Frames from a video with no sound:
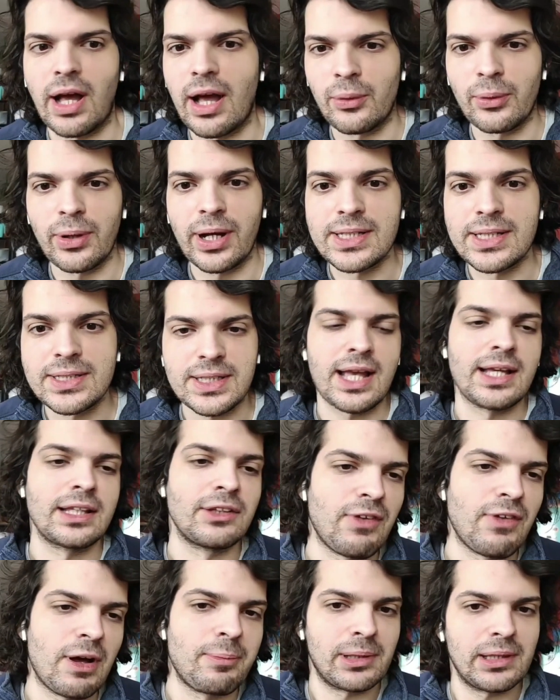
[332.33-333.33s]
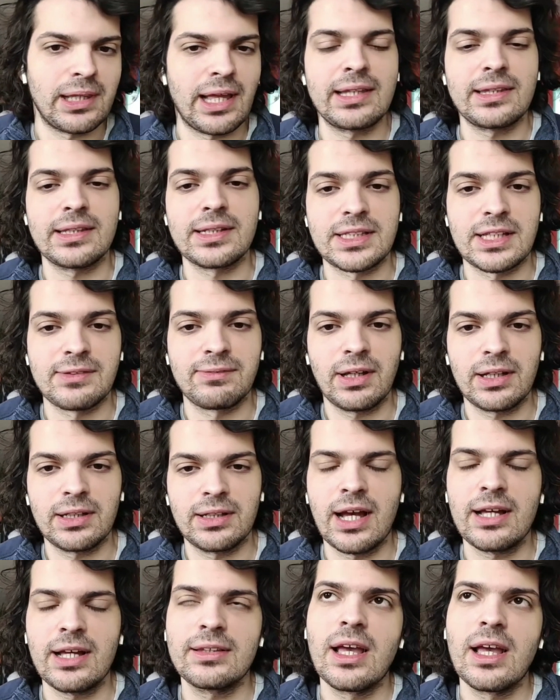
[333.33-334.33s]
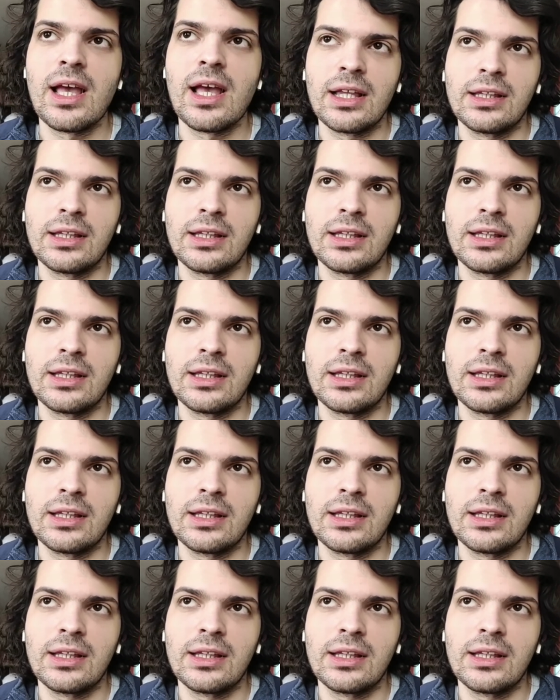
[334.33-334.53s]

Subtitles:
iOS, and web client and stuff like that,